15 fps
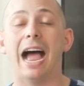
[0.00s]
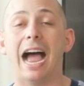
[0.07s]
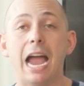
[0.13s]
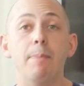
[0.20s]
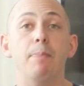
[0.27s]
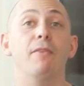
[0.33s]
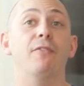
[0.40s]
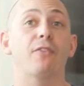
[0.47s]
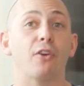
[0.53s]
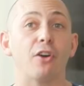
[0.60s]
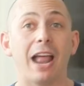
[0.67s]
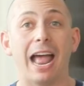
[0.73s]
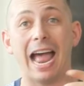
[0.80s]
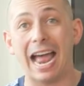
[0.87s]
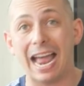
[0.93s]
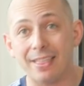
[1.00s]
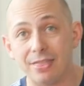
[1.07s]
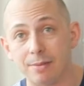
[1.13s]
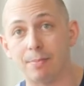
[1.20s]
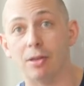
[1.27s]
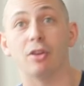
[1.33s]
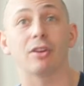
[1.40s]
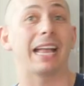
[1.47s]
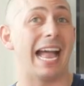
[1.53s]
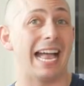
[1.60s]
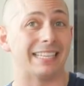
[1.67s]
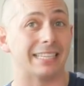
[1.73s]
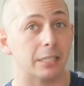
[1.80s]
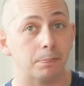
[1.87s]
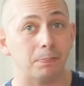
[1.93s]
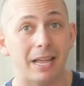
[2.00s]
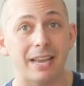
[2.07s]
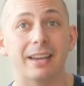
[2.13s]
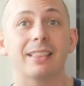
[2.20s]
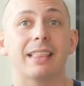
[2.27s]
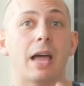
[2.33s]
I prefer to add the milk as it's blending,